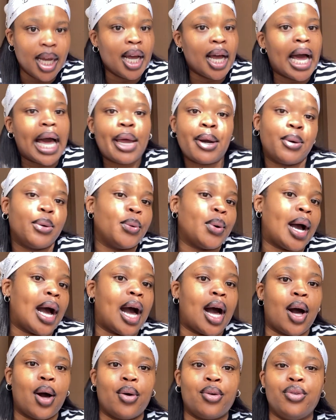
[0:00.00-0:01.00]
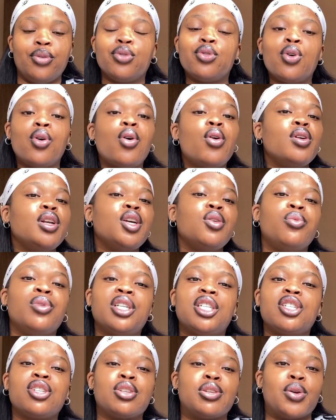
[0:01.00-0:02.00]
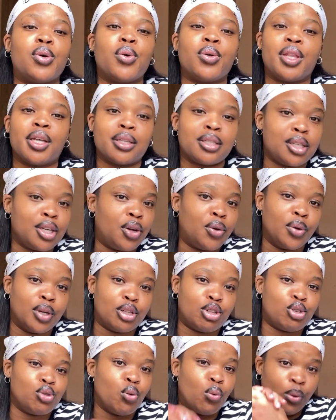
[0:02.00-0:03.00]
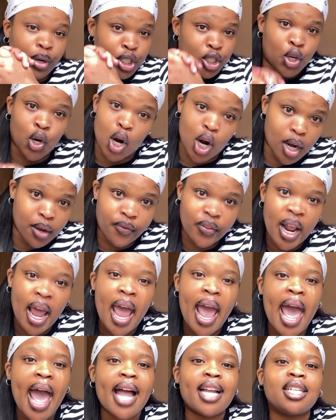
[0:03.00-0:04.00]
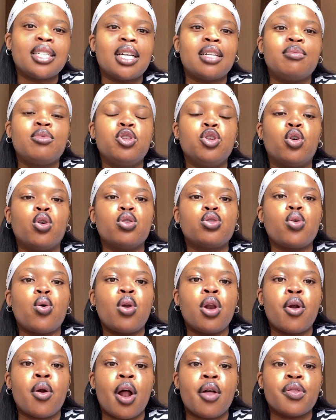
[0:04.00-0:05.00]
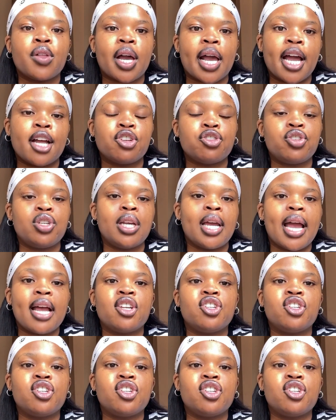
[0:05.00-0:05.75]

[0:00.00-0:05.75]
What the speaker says: I don't know how, you know, only witches know the secrets to witchcraft. And sometimes she goes all around the country and